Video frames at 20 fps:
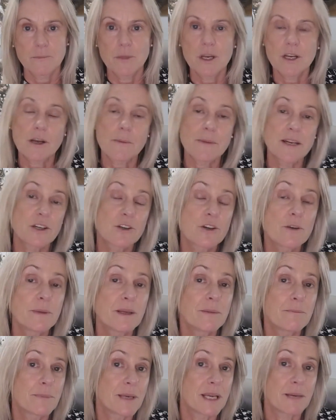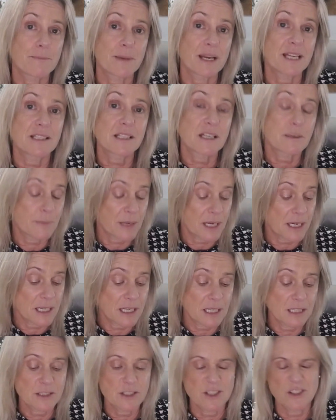it could be basic
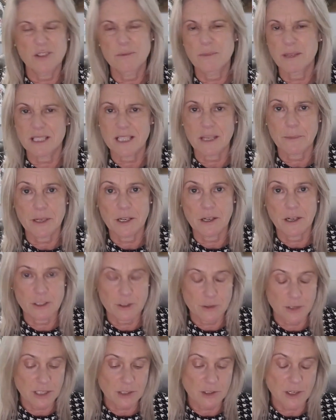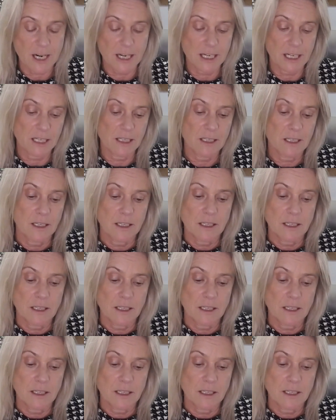obedience. It could be something like trick training.